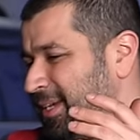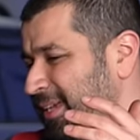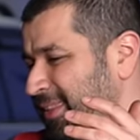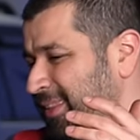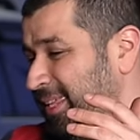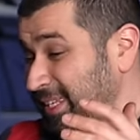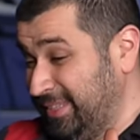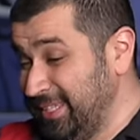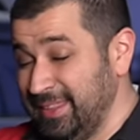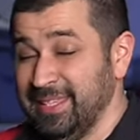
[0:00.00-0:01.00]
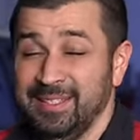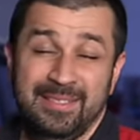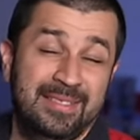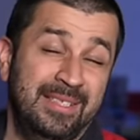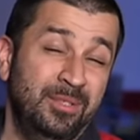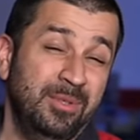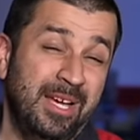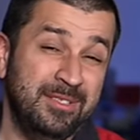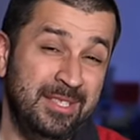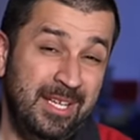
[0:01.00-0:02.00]
And they did this in two
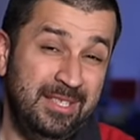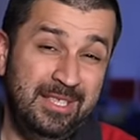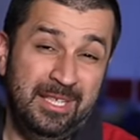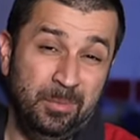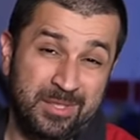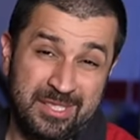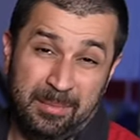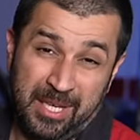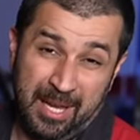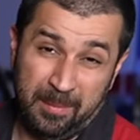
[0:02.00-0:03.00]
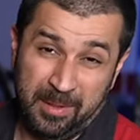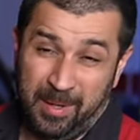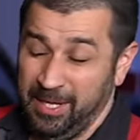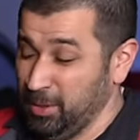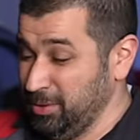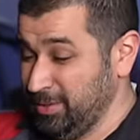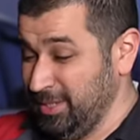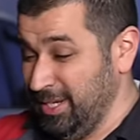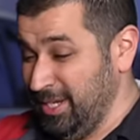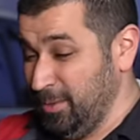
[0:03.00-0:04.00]
thousand eighteen with some Camry models
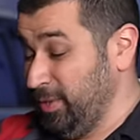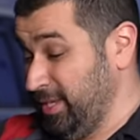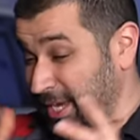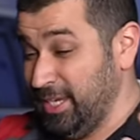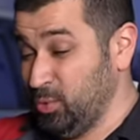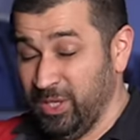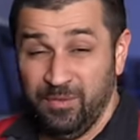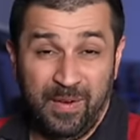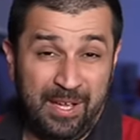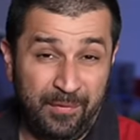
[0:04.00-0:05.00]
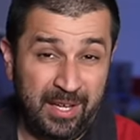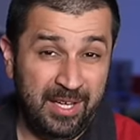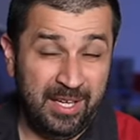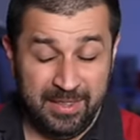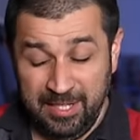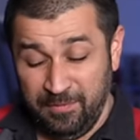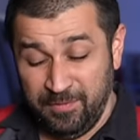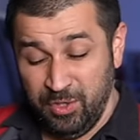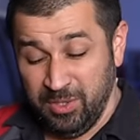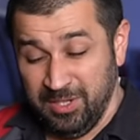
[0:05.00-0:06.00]
with the A twenty-five A, and then a
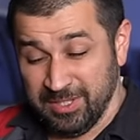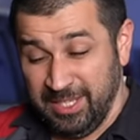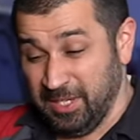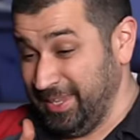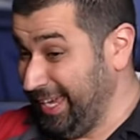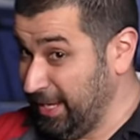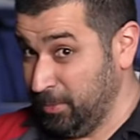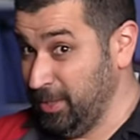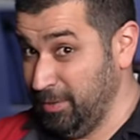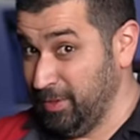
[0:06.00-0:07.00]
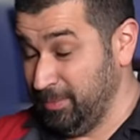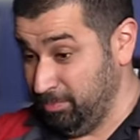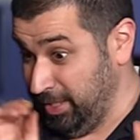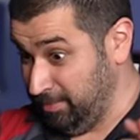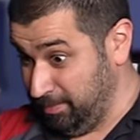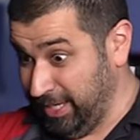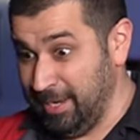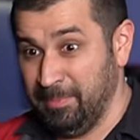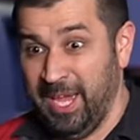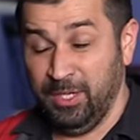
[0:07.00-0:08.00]
few years later they got rid of it. They
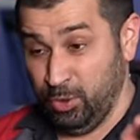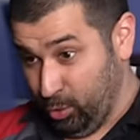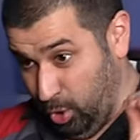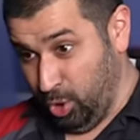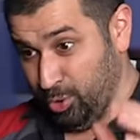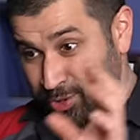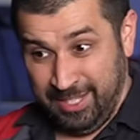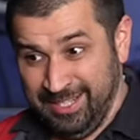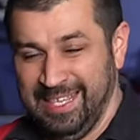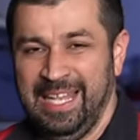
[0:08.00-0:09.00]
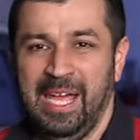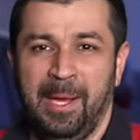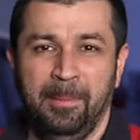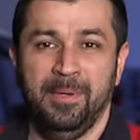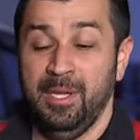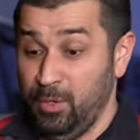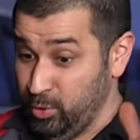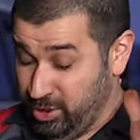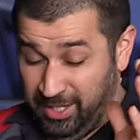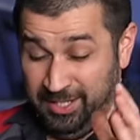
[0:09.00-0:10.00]
came back to hose and clamp,
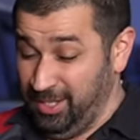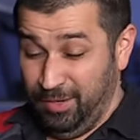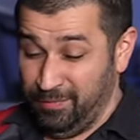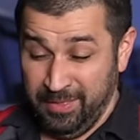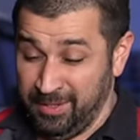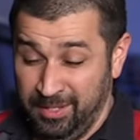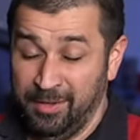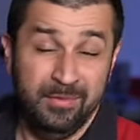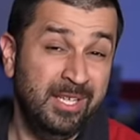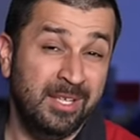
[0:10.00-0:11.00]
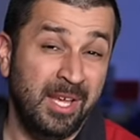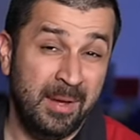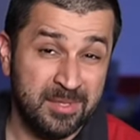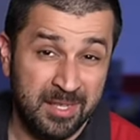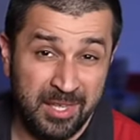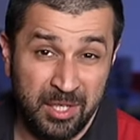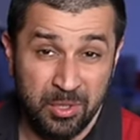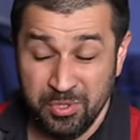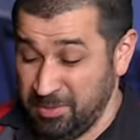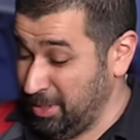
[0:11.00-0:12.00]
which I love their lovely clamps that they
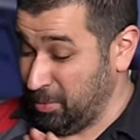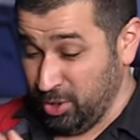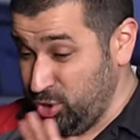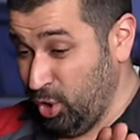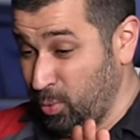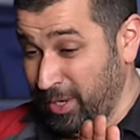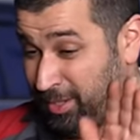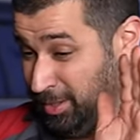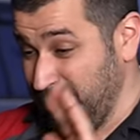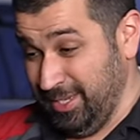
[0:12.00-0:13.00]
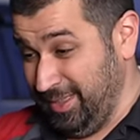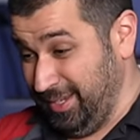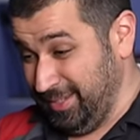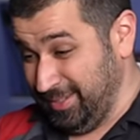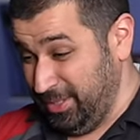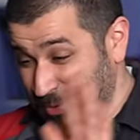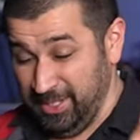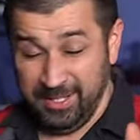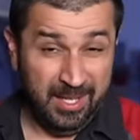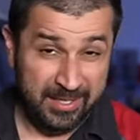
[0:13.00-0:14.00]
use. They work so well. They
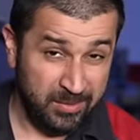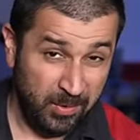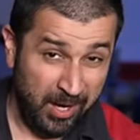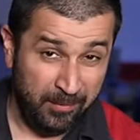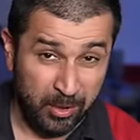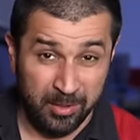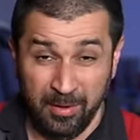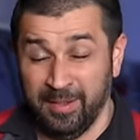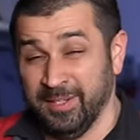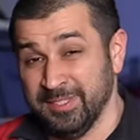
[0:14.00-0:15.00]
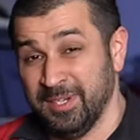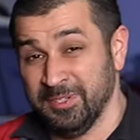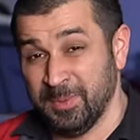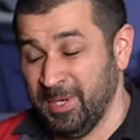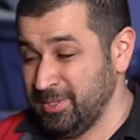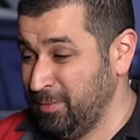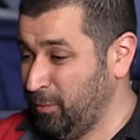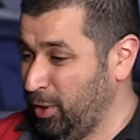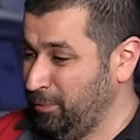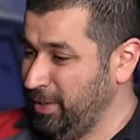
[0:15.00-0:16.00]
literally last forever unless there's rust
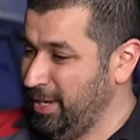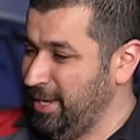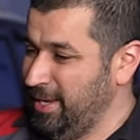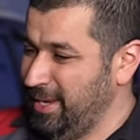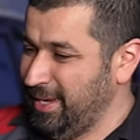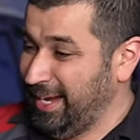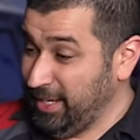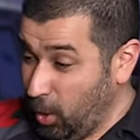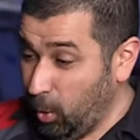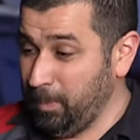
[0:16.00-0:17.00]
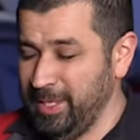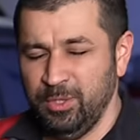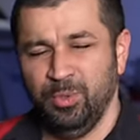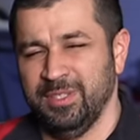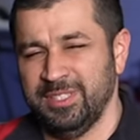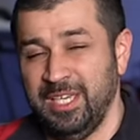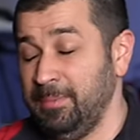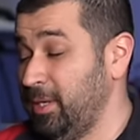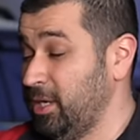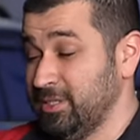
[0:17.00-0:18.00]
involved. I hope they do the
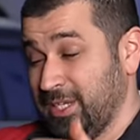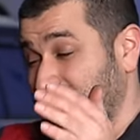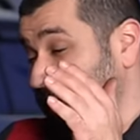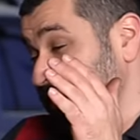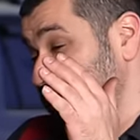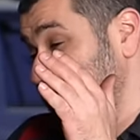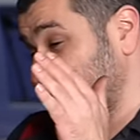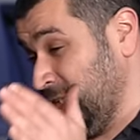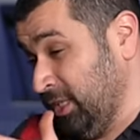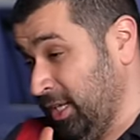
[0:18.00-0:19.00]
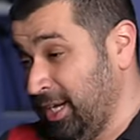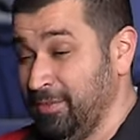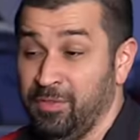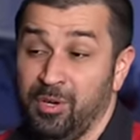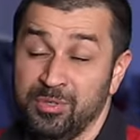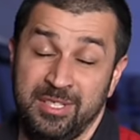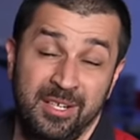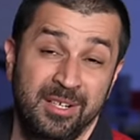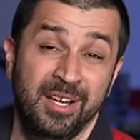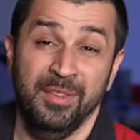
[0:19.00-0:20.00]
same because I see a lot of those
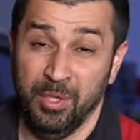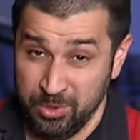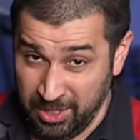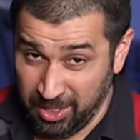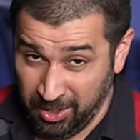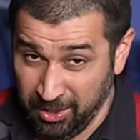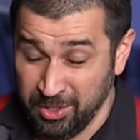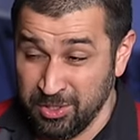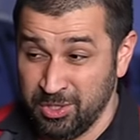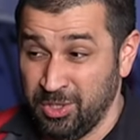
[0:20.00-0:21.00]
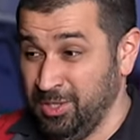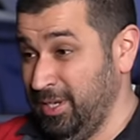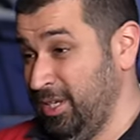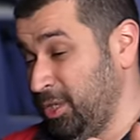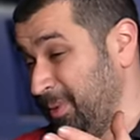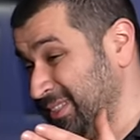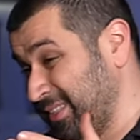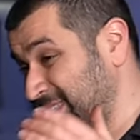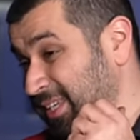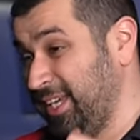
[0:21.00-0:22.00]
here, and those are a concern. You
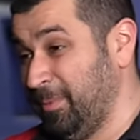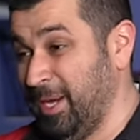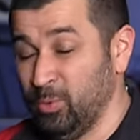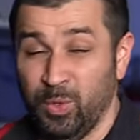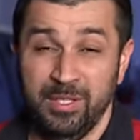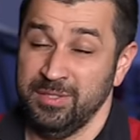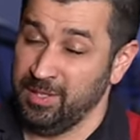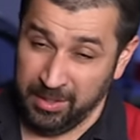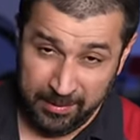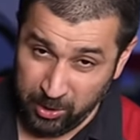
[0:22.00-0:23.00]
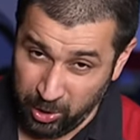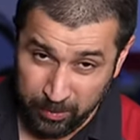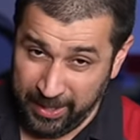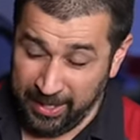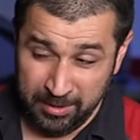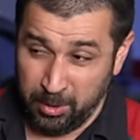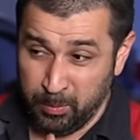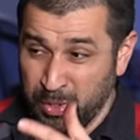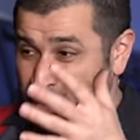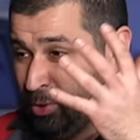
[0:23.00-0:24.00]
basically take them out once, they'll never go back, they're
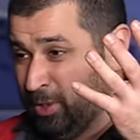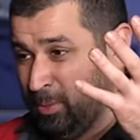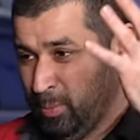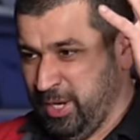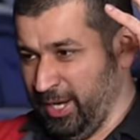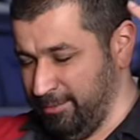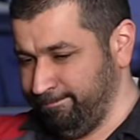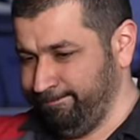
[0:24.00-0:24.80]
brittle, they're break,